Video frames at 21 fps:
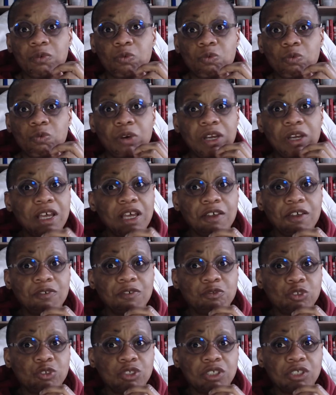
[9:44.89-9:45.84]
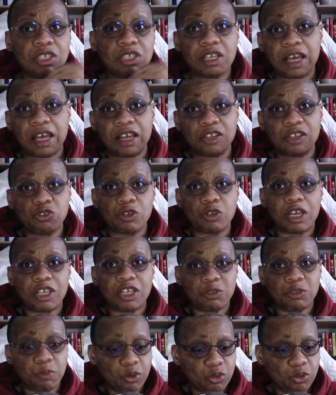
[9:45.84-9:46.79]
What I have to say,
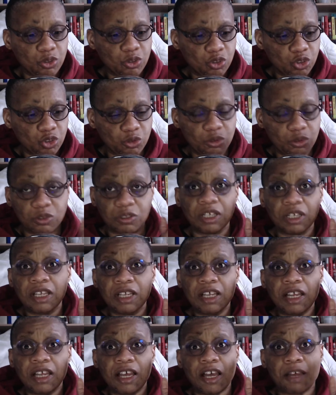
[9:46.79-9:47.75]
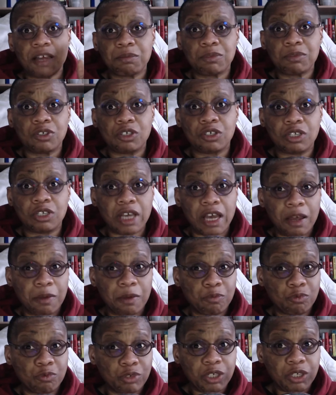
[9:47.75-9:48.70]
as per usual, I'm
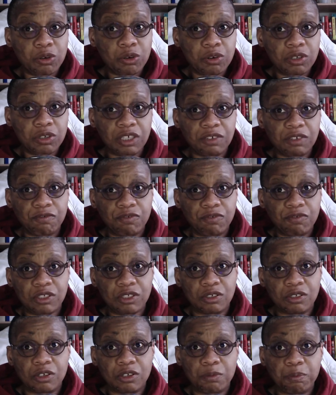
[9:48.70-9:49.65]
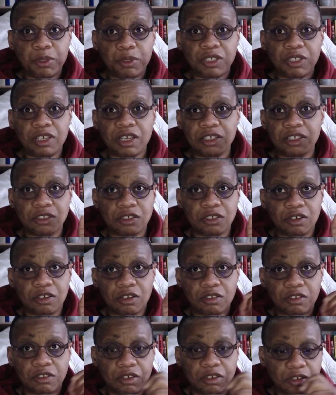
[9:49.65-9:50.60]
recording this podcast
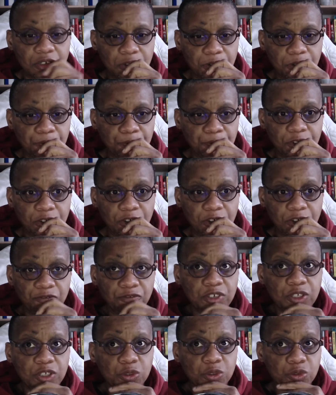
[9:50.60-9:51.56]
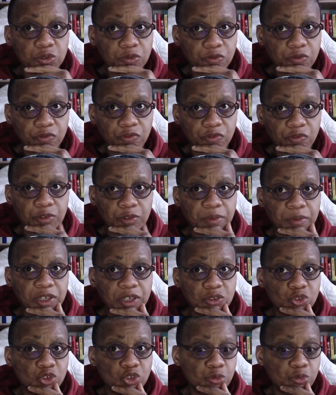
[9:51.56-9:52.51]
on video for my
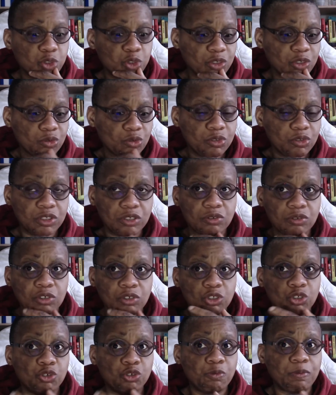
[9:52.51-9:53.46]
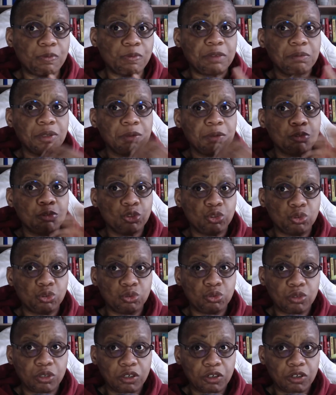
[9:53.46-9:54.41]
YouTube channel, so you might be able
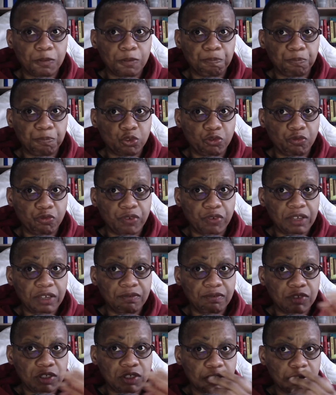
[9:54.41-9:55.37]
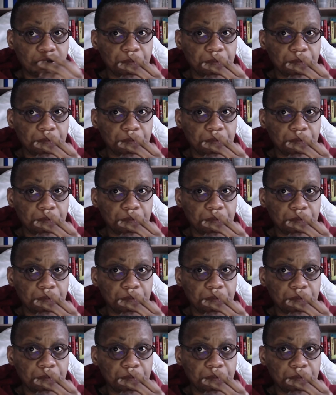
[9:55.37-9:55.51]
to find this